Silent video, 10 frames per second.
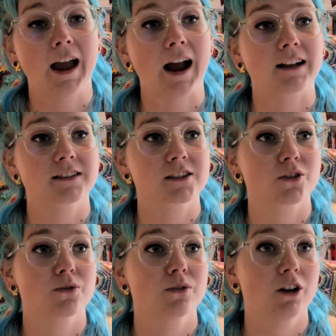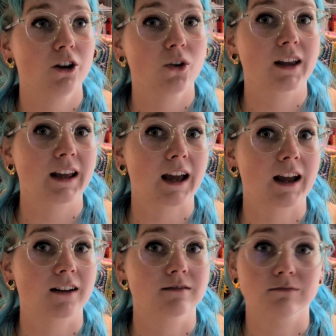And so looking
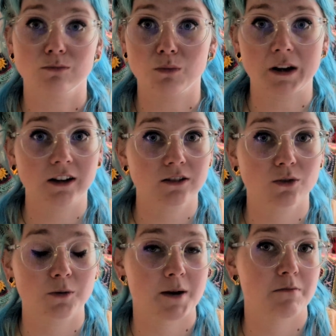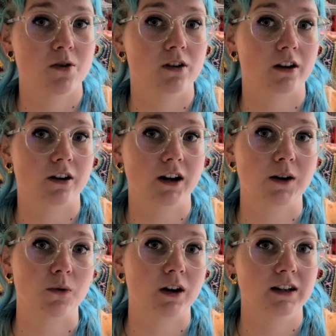at, we're going to talk about MOCA.
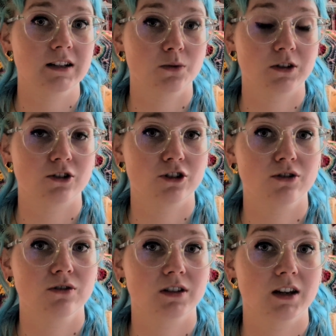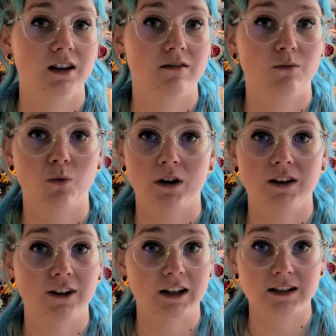Okay, well, I need to introduce it. What
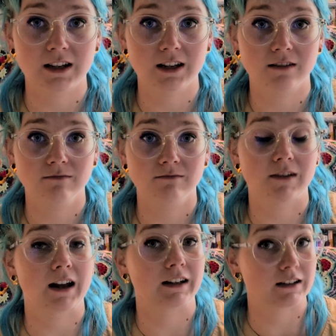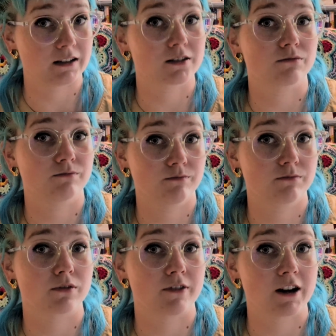even is it? And I need to
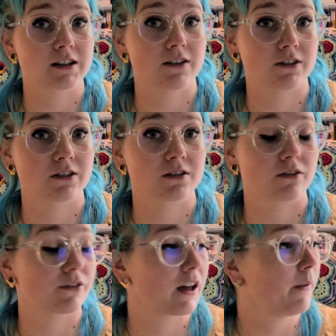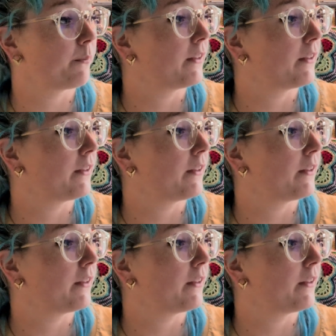provide evidence of that.